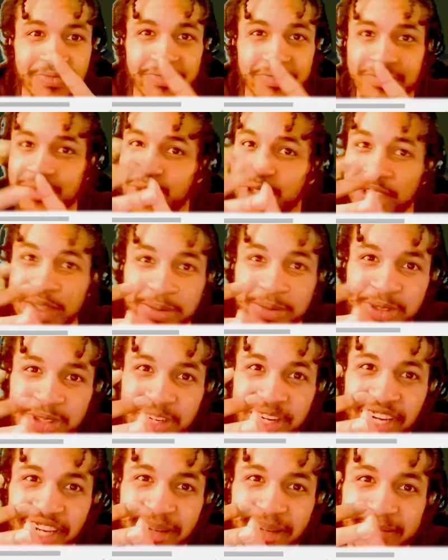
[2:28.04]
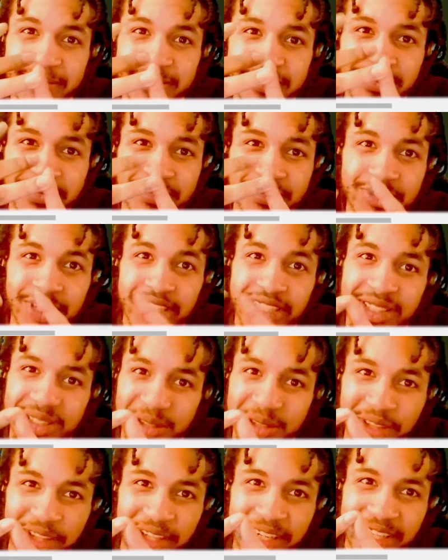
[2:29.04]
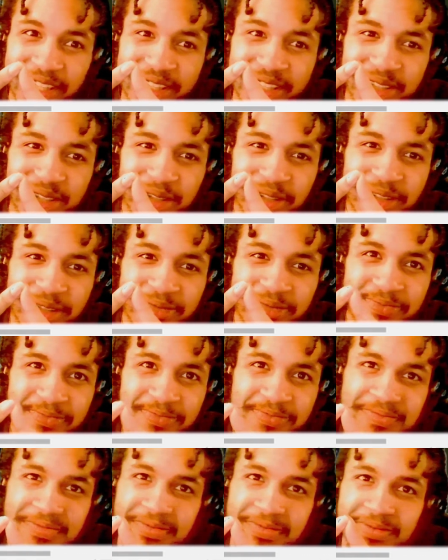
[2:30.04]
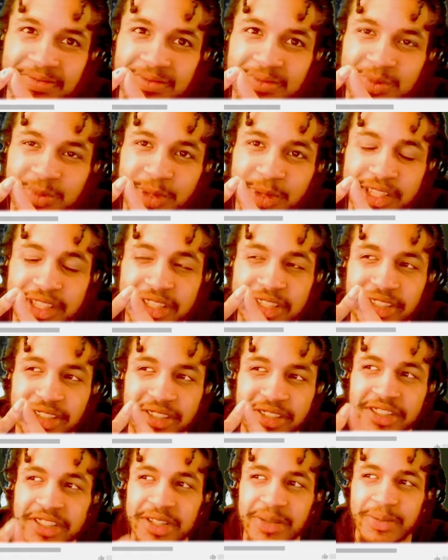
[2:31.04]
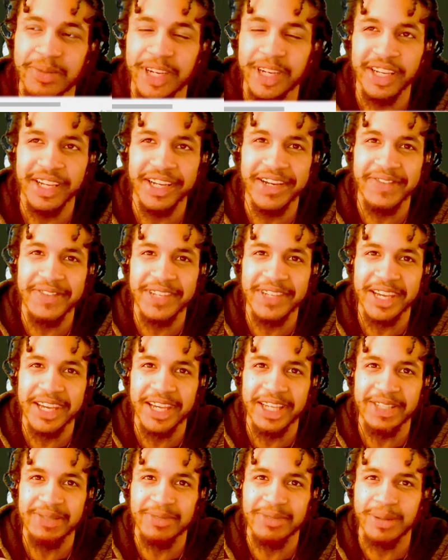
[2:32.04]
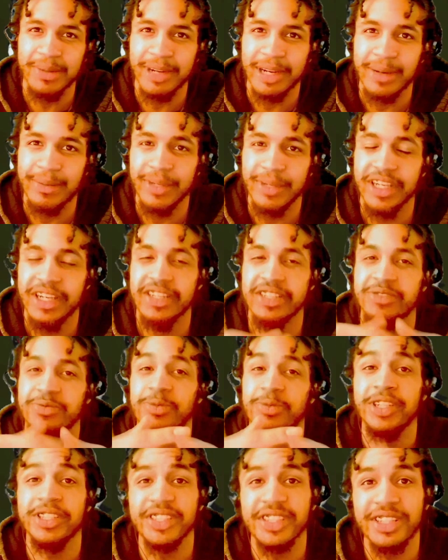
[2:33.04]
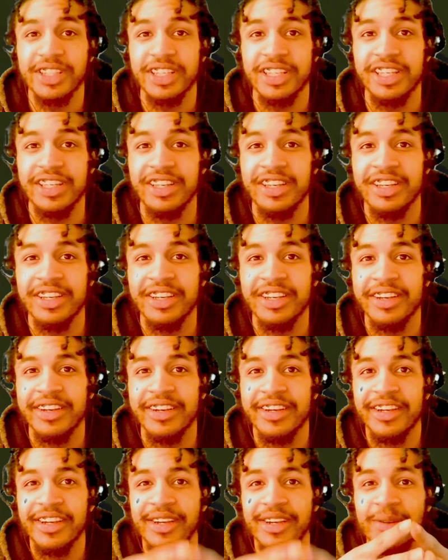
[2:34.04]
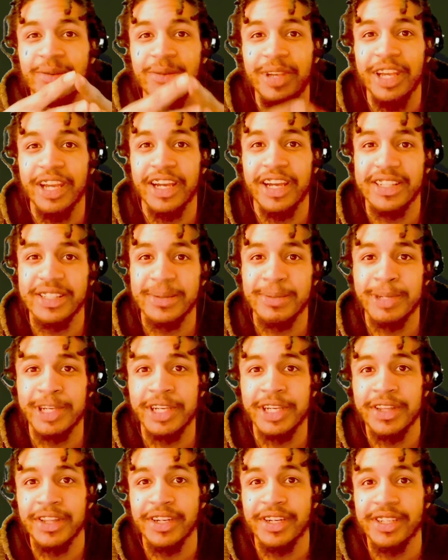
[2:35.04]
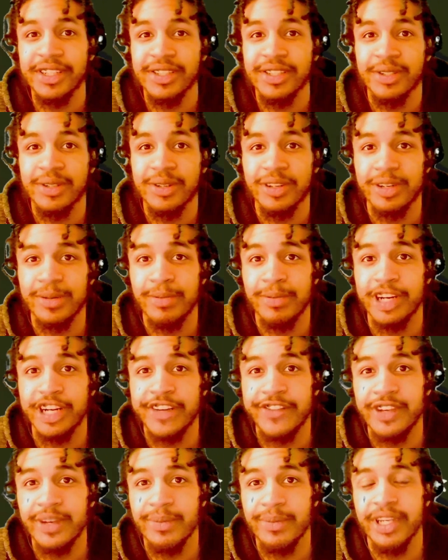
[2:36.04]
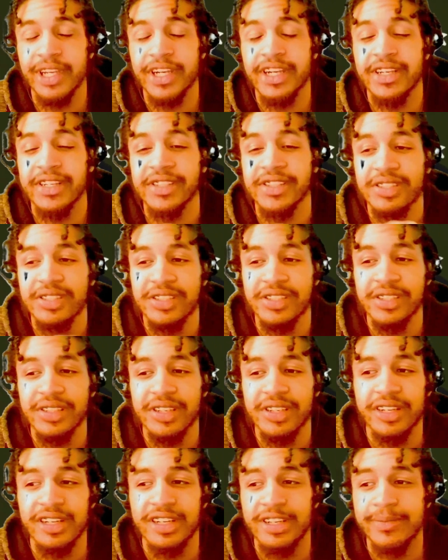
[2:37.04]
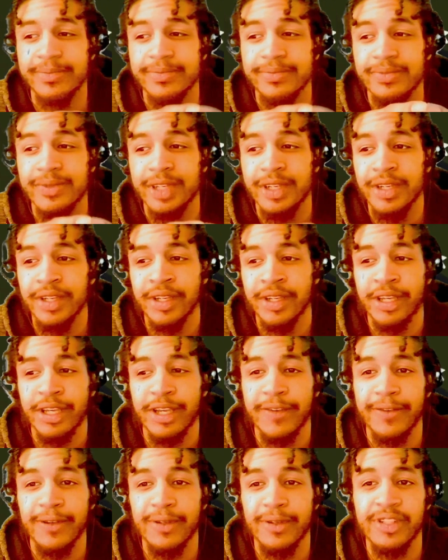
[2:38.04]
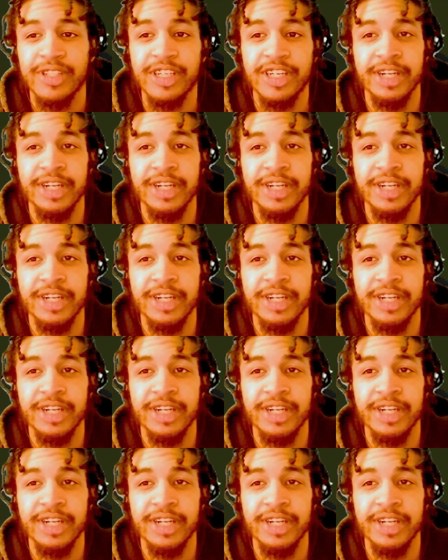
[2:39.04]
subscribe, and join the Discord which you might have to ask me about because recently we had to make the Discord private because um, if you've seen in